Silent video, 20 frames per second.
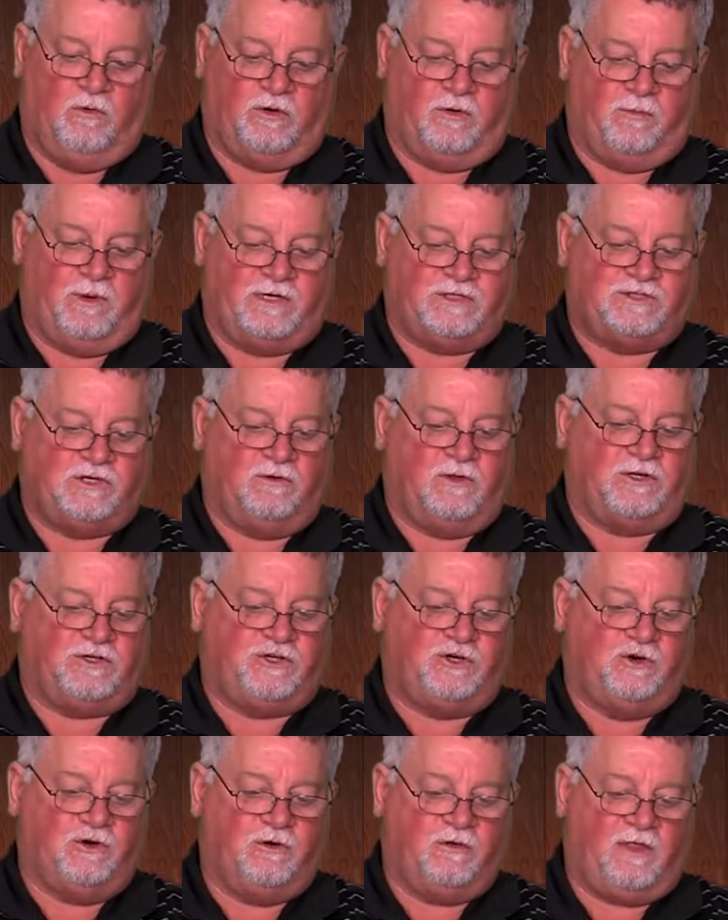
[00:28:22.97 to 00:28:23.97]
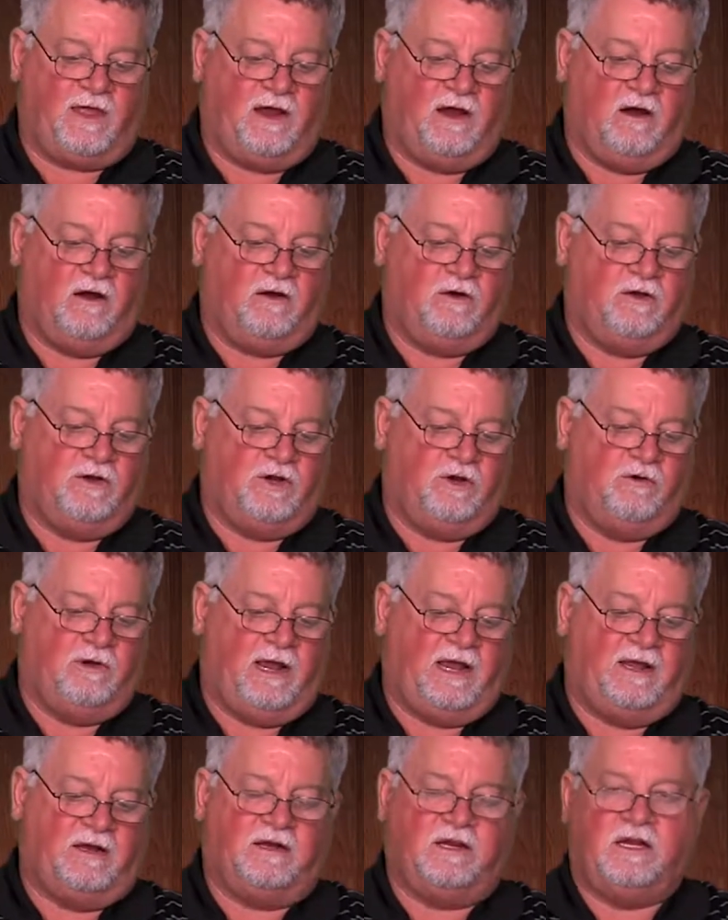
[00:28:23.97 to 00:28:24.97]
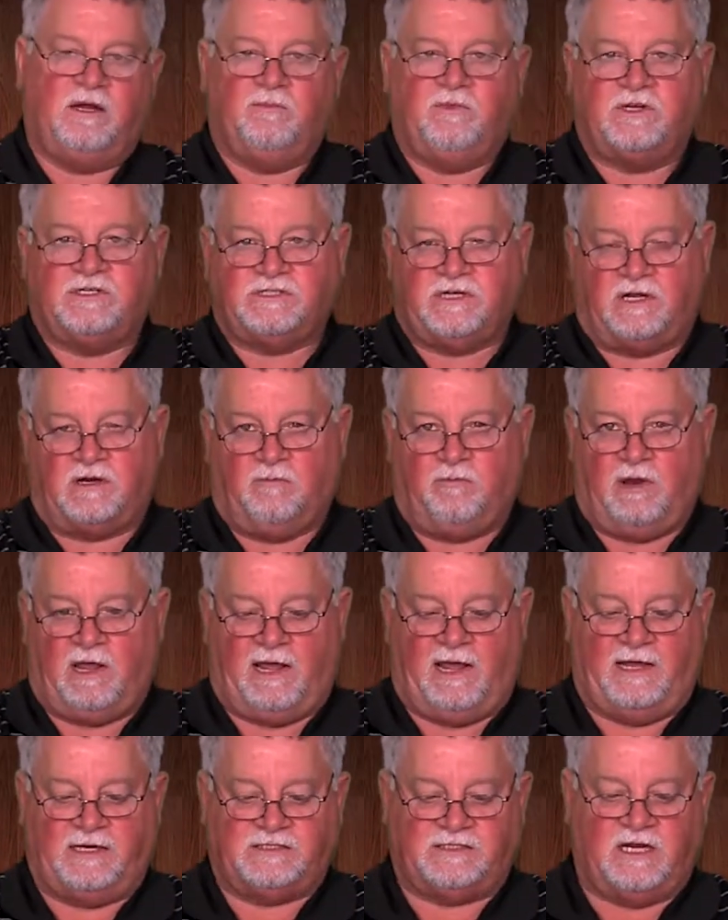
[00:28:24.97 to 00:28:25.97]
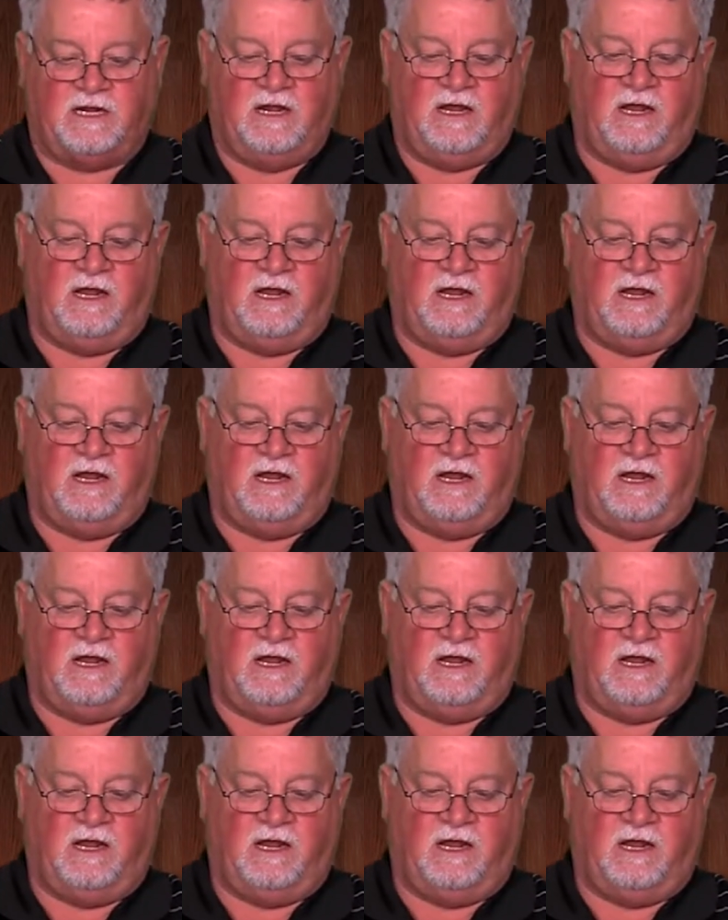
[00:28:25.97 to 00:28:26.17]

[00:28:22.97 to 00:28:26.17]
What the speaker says: be sure that you're there. You hand him the set of plans.